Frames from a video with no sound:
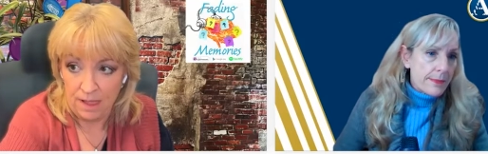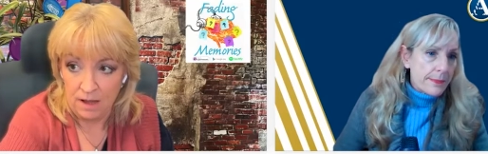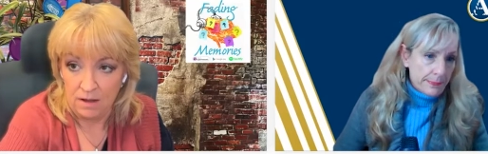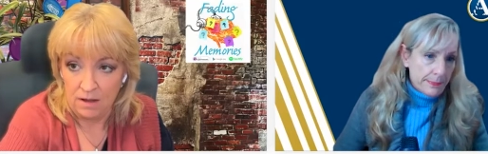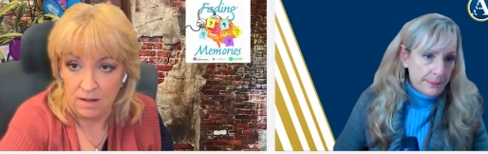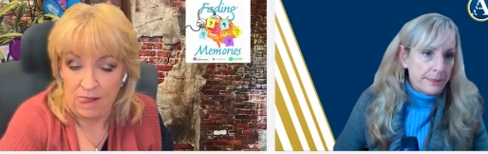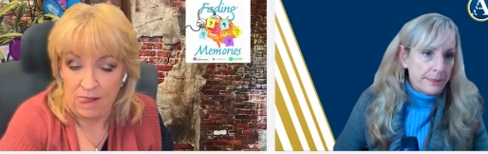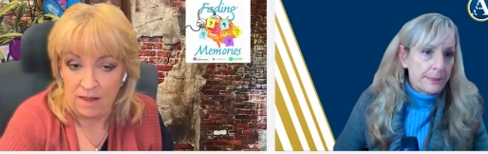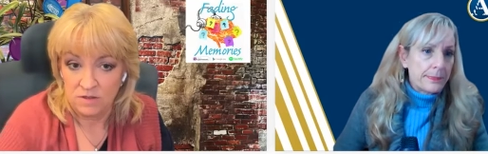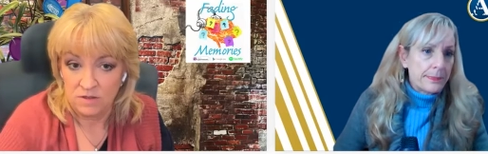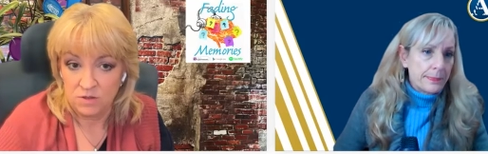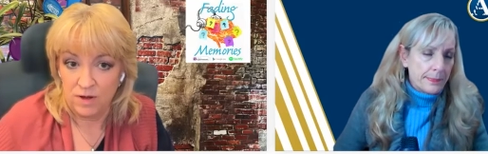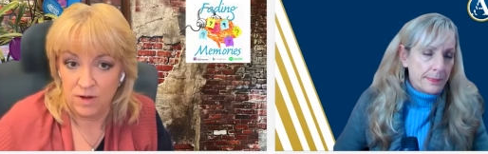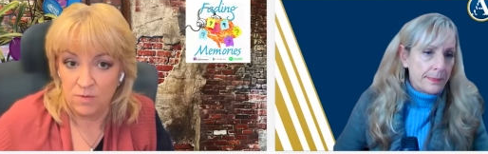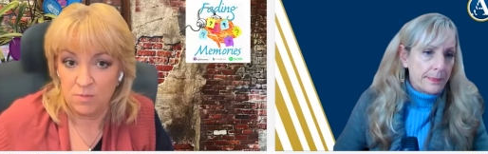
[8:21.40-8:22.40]
Speaker 1: Mm -hmm. So
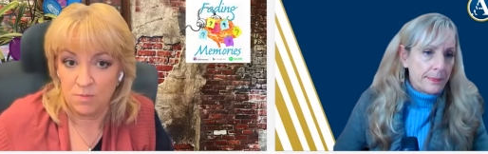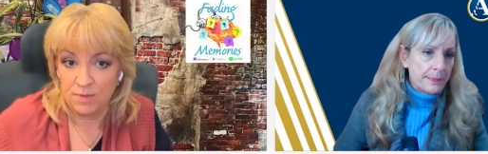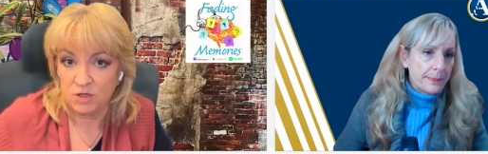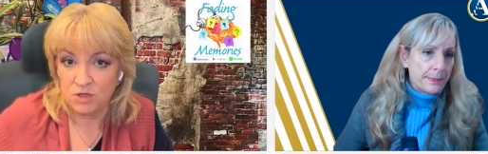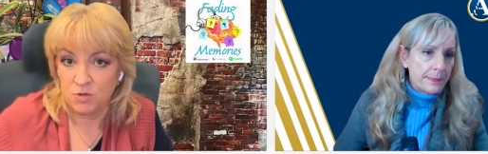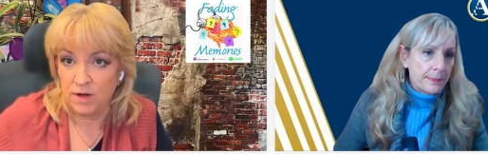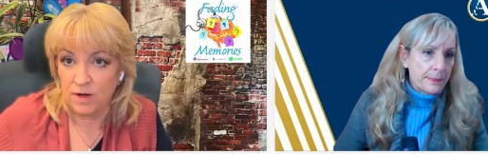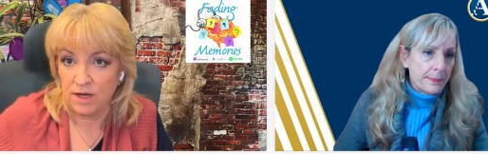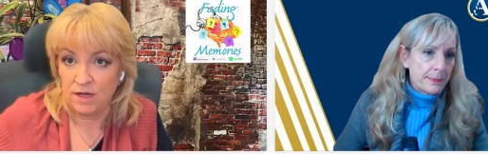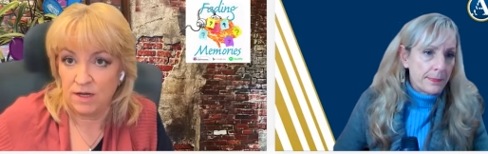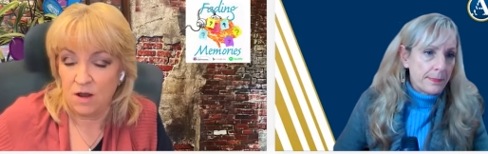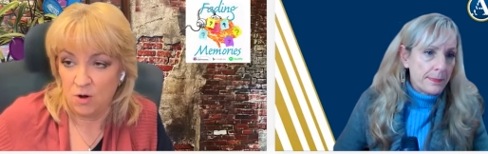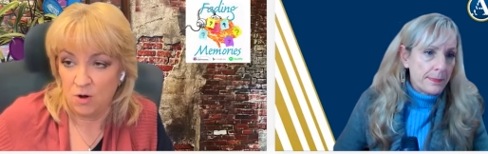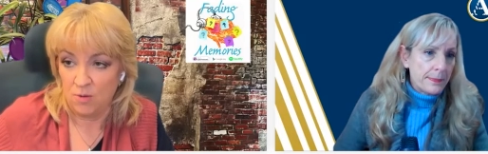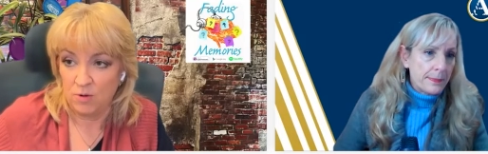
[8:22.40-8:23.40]
we were between
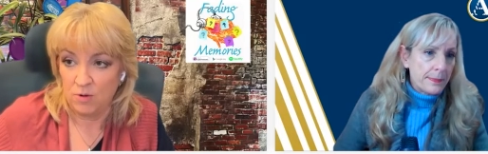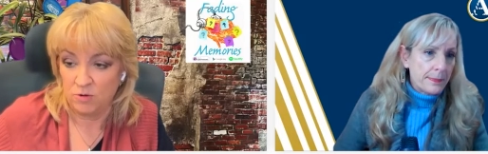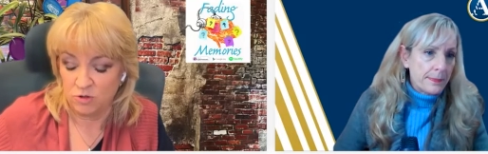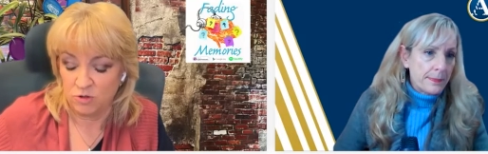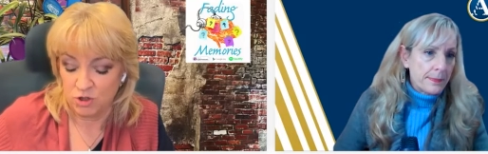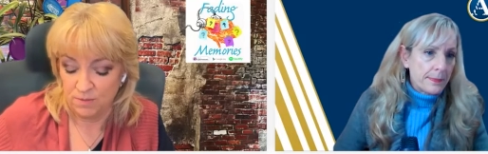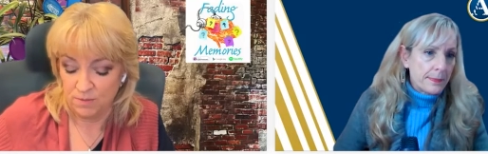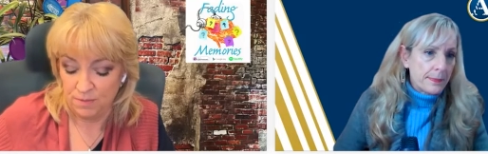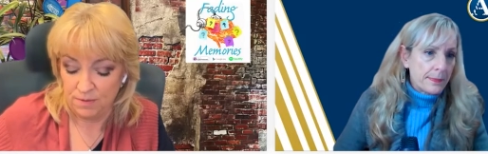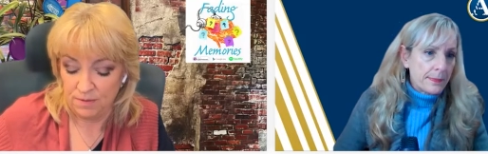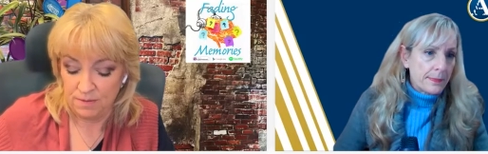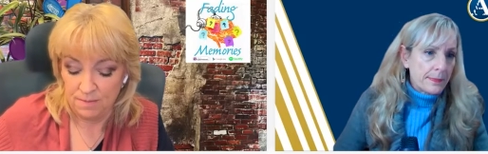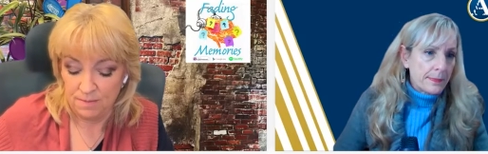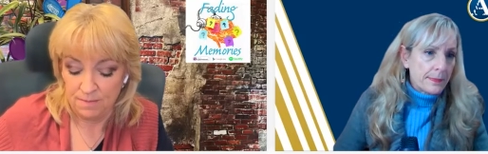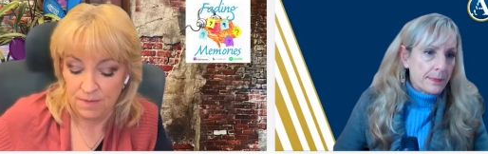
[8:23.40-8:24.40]
home ownership.
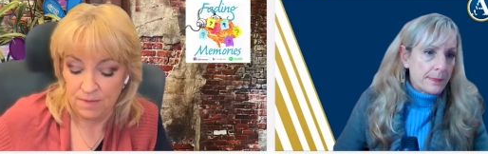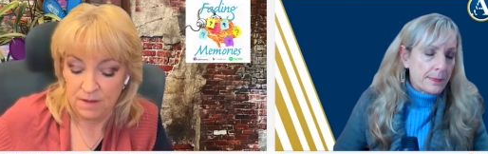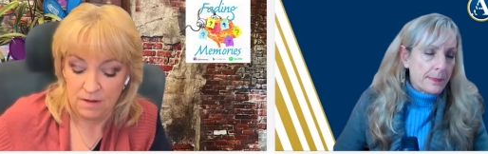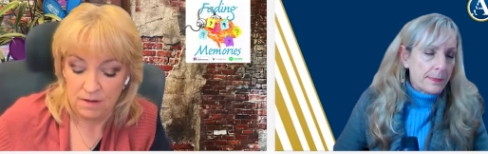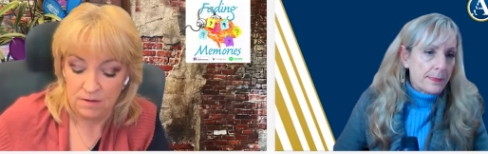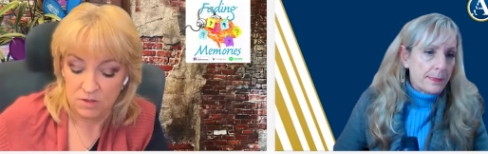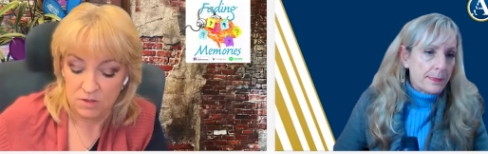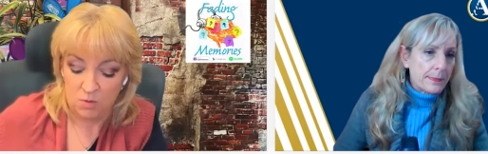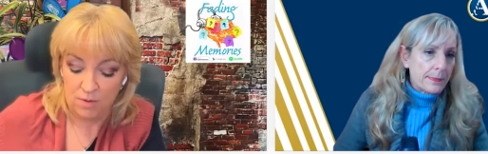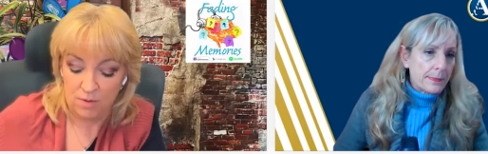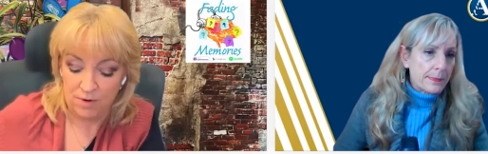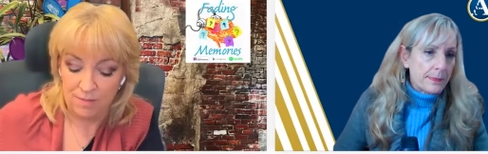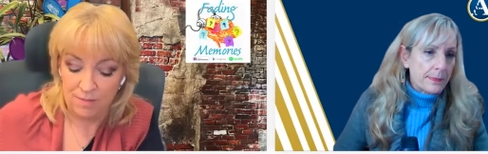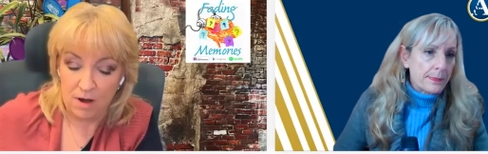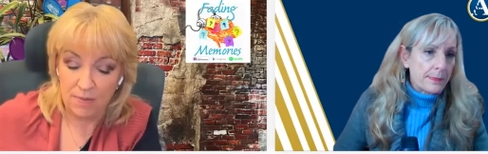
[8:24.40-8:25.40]
So when
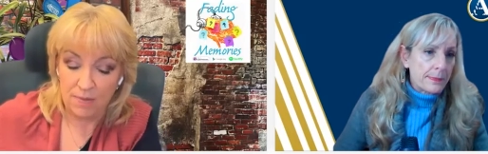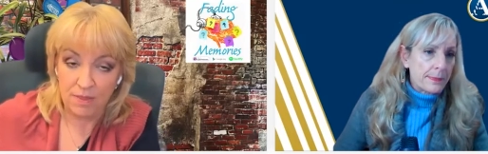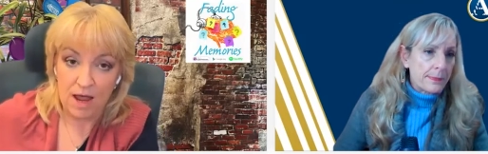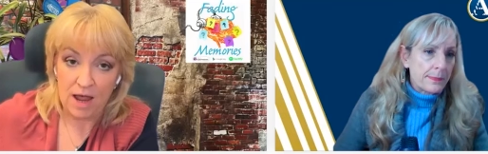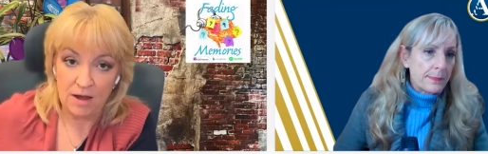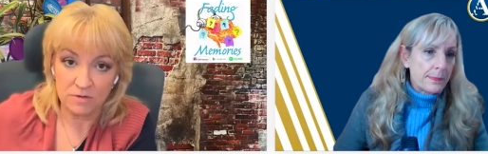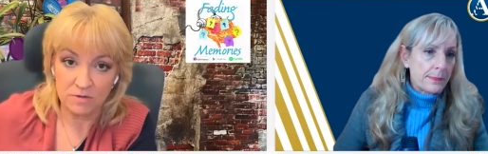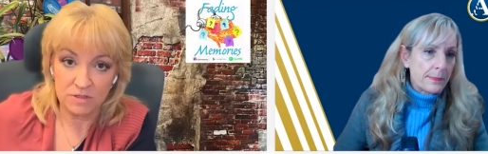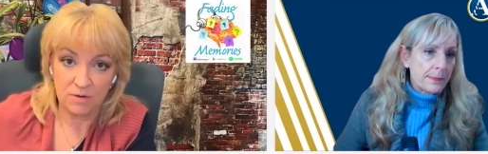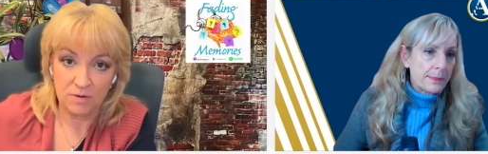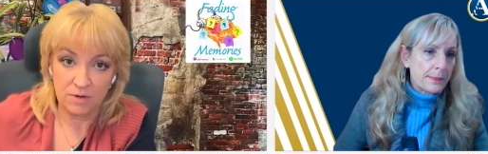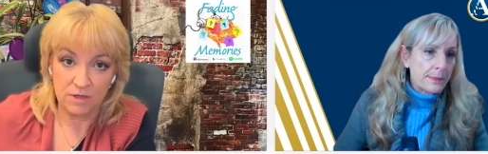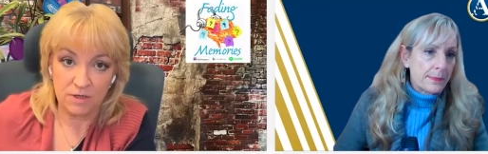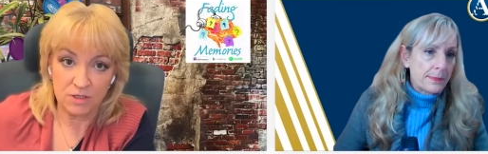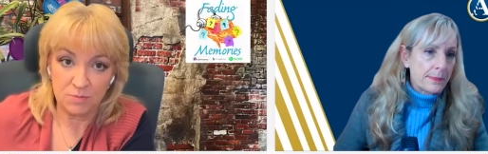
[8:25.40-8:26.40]
we bought the house that
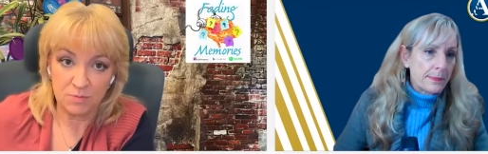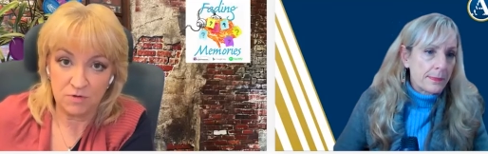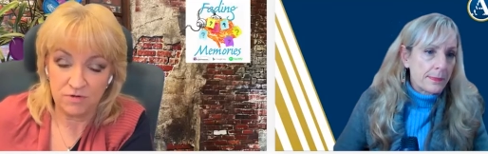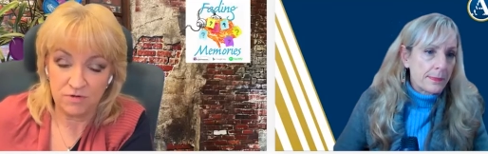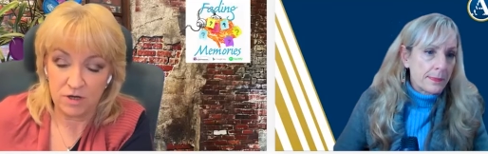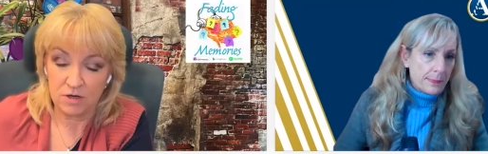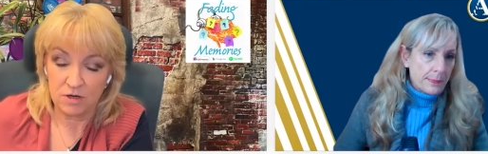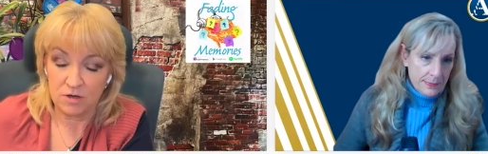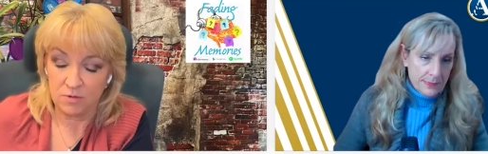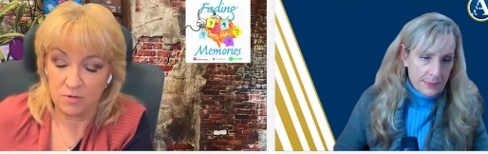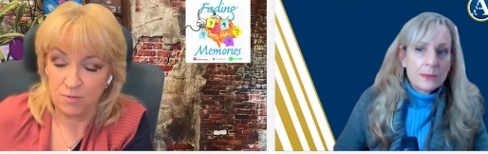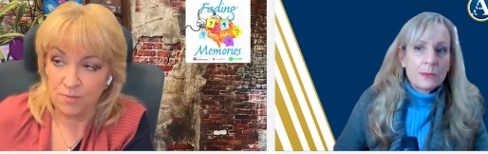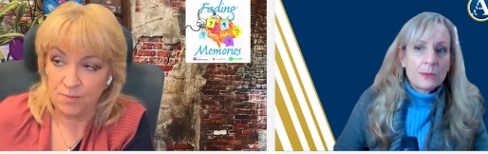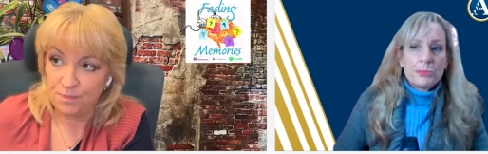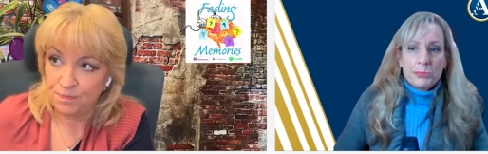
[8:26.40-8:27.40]
we just moved
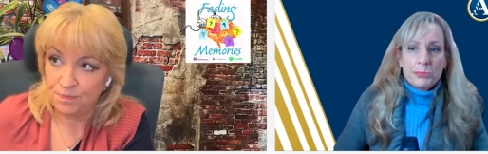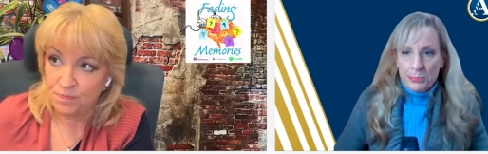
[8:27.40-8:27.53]
into,